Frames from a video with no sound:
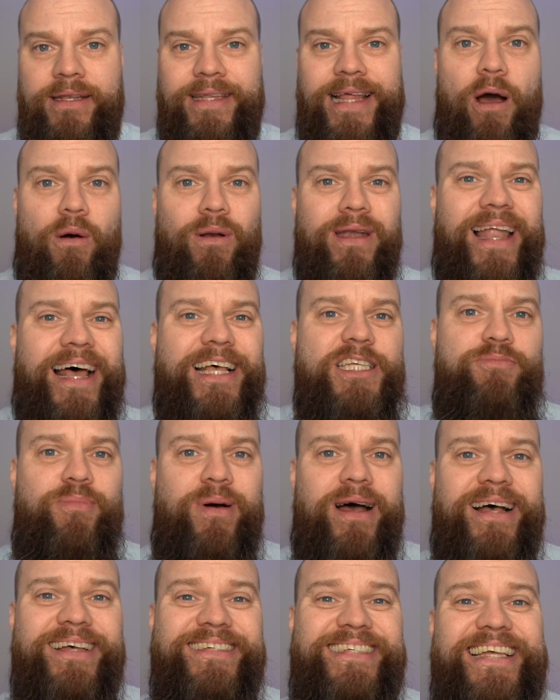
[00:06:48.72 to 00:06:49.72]
Now,
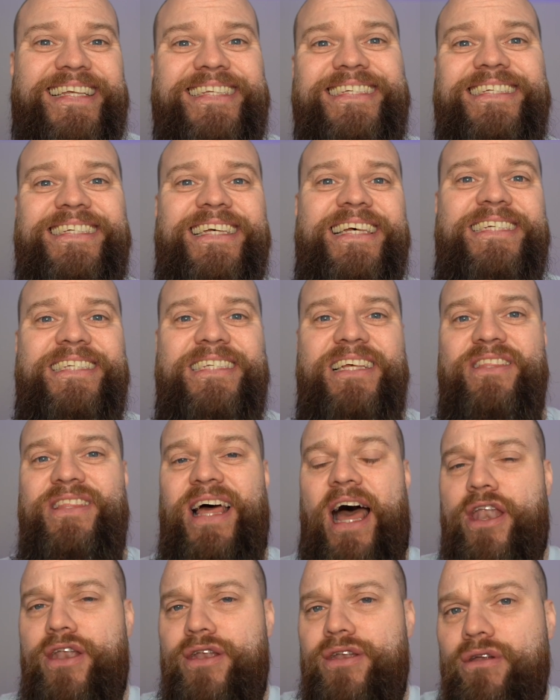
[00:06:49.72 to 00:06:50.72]
LastPass insisted
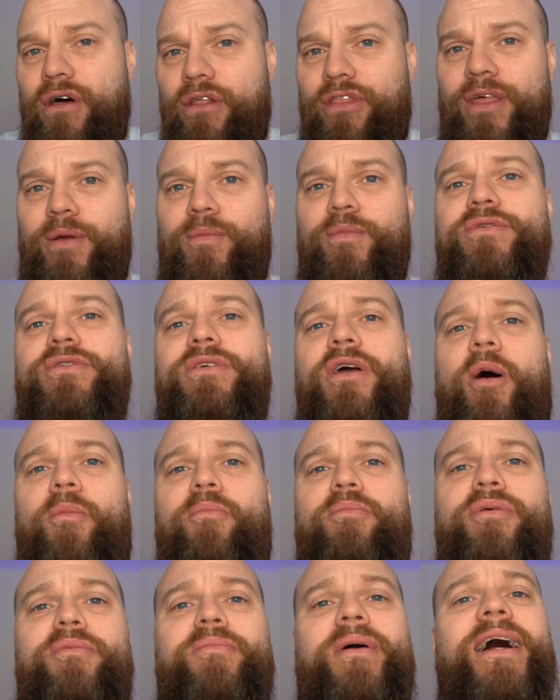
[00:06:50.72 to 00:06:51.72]
that nothing was
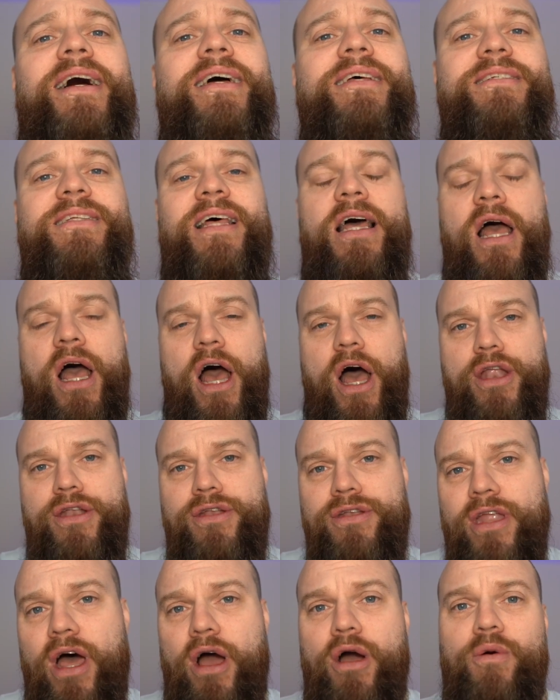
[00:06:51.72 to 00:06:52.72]
compromised
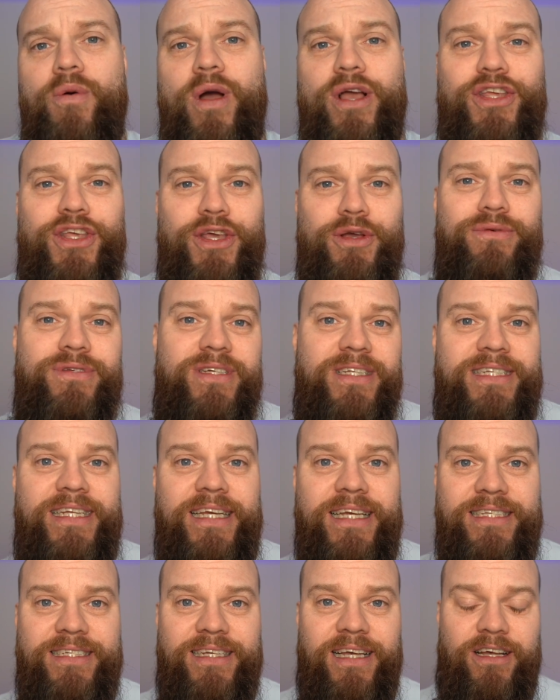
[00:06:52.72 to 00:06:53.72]
and no user
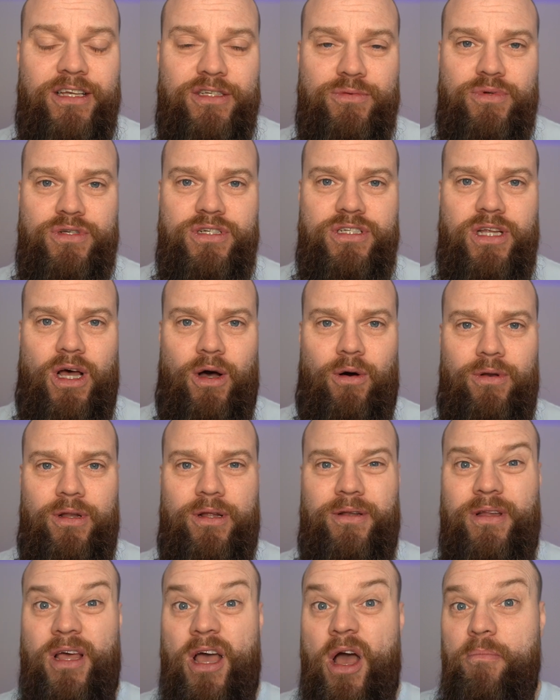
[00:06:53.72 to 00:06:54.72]
details were stolen,